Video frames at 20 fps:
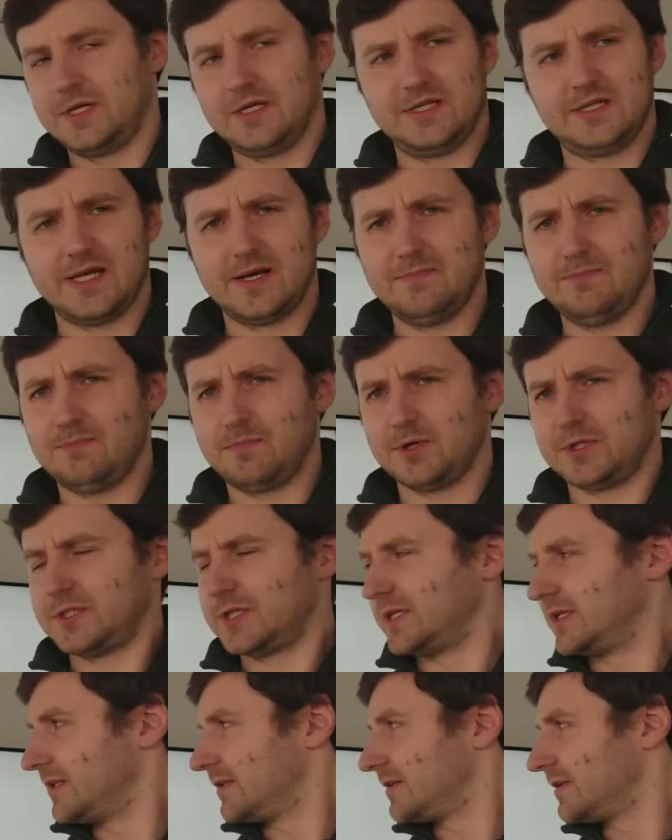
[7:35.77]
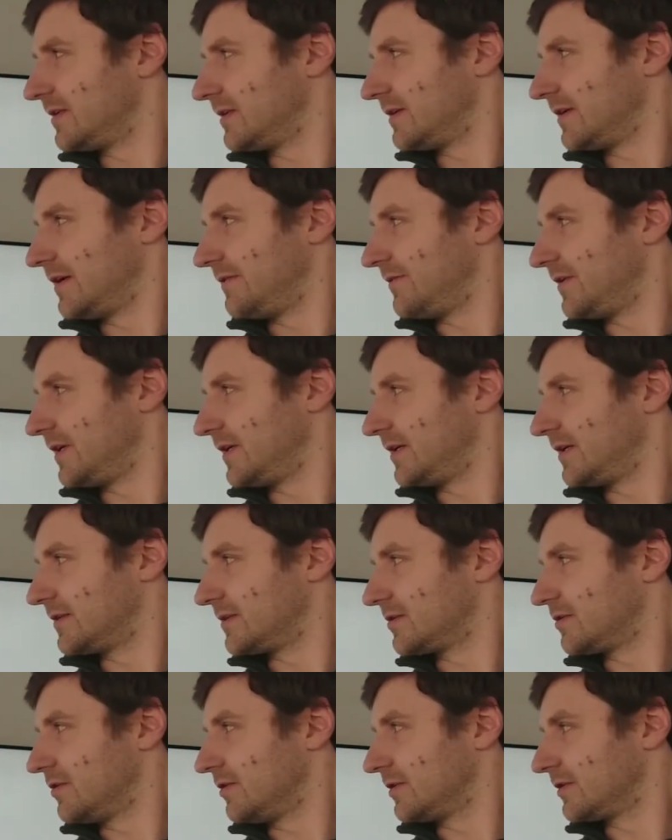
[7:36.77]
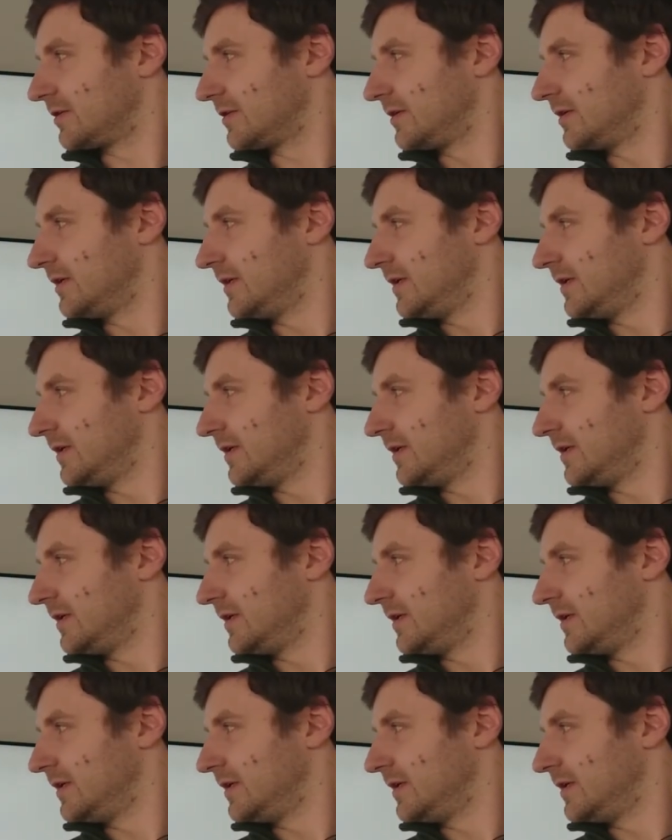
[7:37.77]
idempotent, I think it's called.